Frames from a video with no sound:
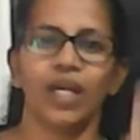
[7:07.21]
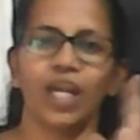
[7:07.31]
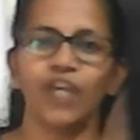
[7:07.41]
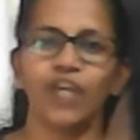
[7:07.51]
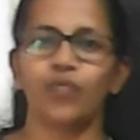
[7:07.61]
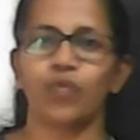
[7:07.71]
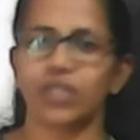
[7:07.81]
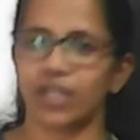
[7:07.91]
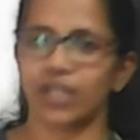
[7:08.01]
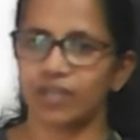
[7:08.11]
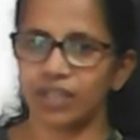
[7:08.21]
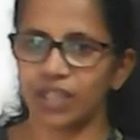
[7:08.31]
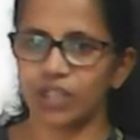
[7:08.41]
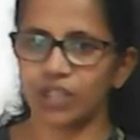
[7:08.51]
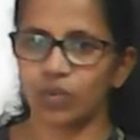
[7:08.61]
8 4s are
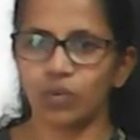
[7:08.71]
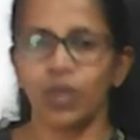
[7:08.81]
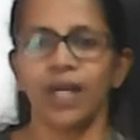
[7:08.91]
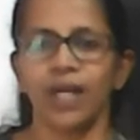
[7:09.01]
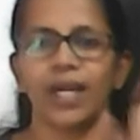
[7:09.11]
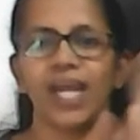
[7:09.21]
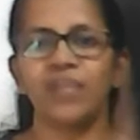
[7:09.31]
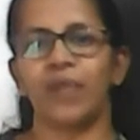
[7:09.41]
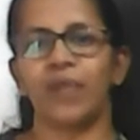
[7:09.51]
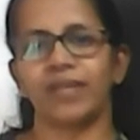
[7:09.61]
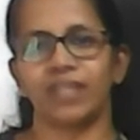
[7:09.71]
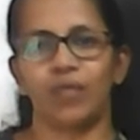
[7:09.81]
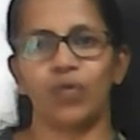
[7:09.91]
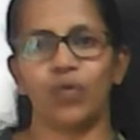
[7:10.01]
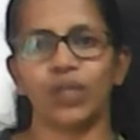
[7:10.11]
32. 8 5s are
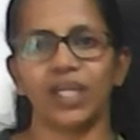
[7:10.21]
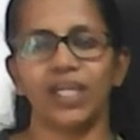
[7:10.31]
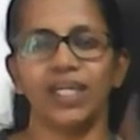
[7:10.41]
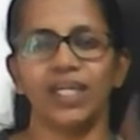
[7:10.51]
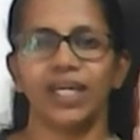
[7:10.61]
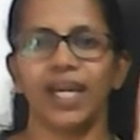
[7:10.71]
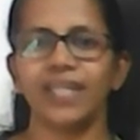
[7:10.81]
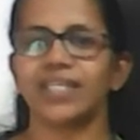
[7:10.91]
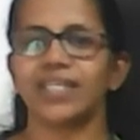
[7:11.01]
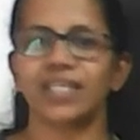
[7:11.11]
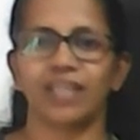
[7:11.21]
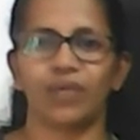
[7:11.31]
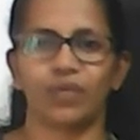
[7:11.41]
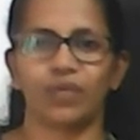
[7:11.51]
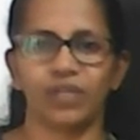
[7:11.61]
40. 8 6
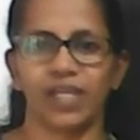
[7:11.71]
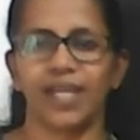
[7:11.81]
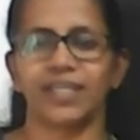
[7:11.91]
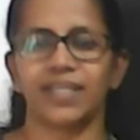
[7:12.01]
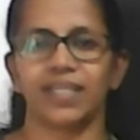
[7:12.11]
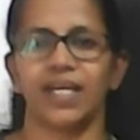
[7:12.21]
are 48.